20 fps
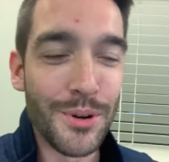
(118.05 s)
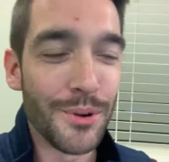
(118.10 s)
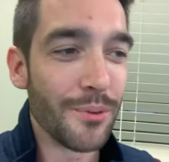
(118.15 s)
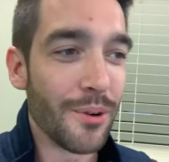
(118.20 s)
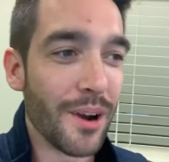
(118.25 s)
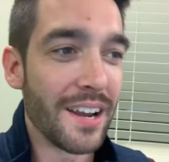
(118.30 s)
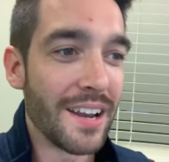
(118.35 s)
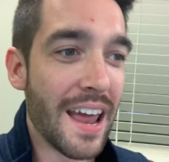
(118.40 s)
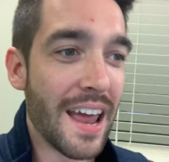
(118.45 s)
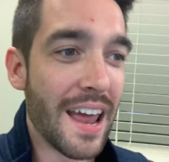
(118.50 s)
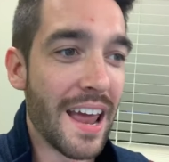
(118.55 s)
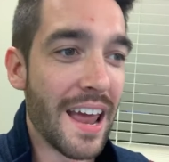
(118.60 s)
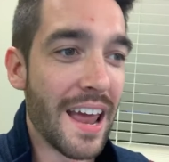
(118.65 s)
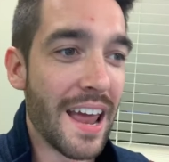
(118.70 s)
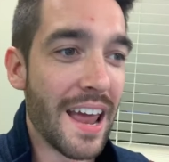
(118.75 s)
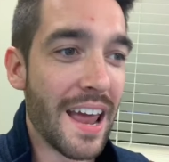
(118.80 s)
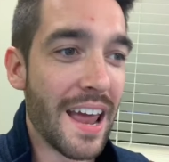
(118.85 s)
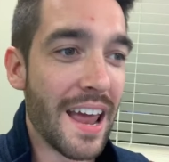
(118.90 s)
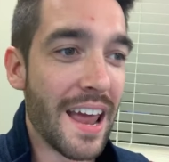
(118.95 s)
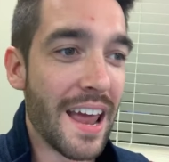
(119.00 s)
So
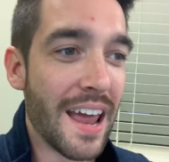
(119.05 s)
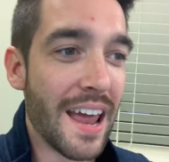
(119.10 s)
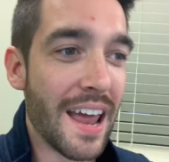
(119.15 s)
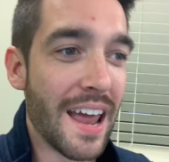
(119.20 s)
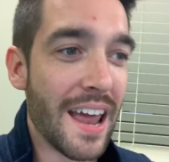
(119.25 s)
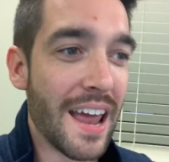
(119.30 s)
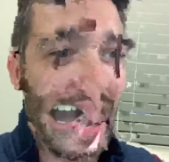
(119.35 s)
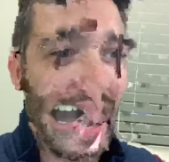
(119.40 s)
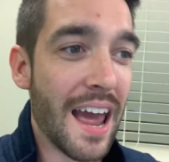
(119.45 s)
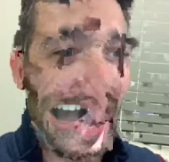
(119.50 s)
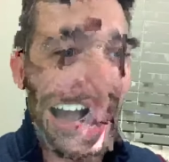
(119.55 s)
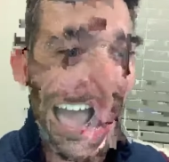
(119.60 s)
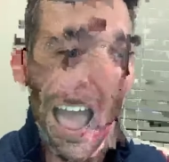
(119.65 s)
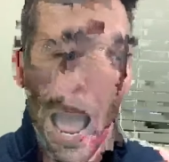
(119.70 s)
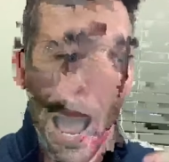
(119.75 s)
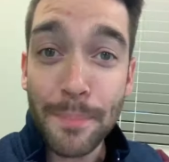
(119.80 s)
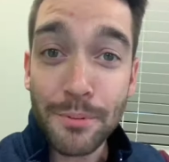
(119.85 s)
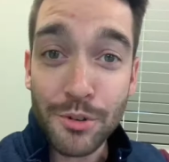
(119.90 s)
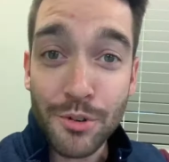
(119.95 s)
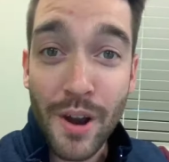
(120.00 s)

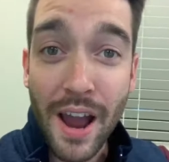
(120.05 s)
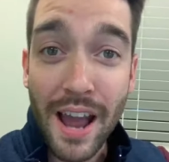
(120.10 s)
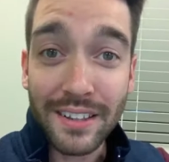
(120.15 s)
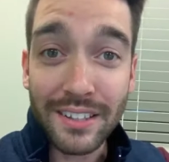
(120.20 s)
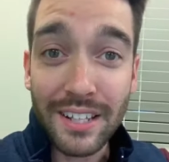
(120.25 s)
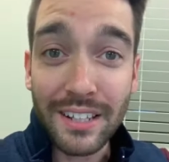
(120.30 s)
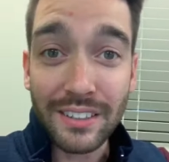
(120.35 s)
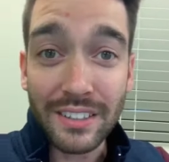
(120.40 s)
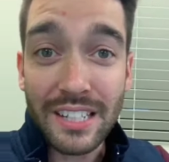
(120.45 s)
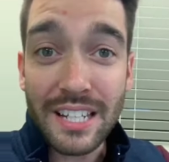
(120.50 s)
abstracting leases,